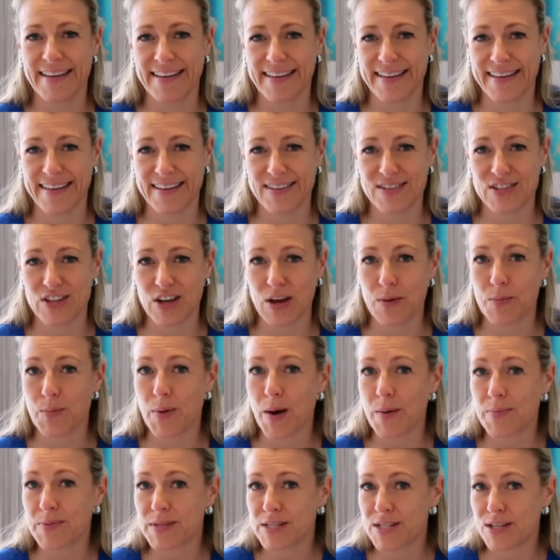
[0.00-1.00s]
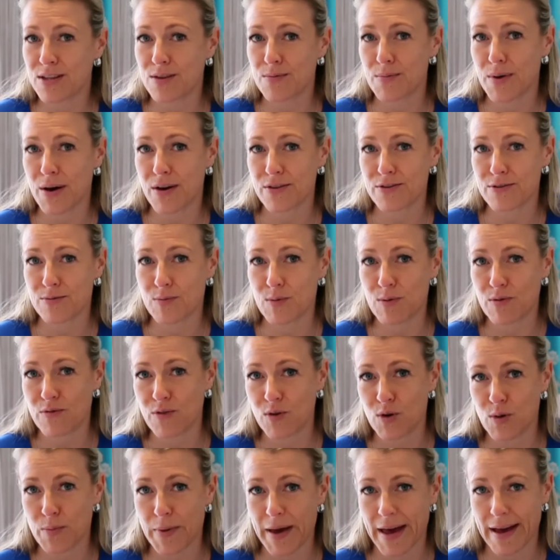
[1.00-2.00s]
because you can pop into the bathroom
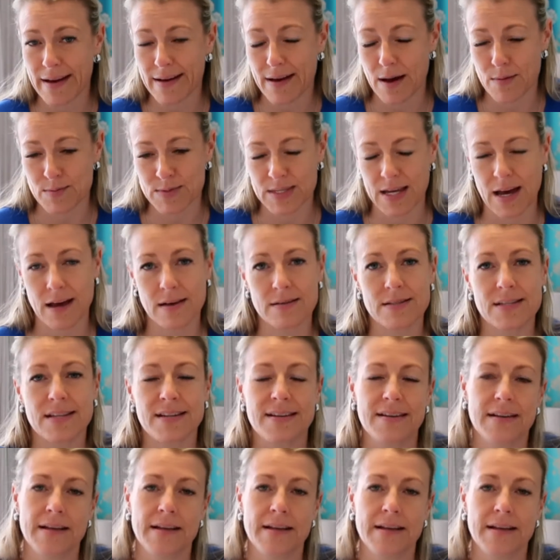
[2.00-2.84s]
before your bag comes out.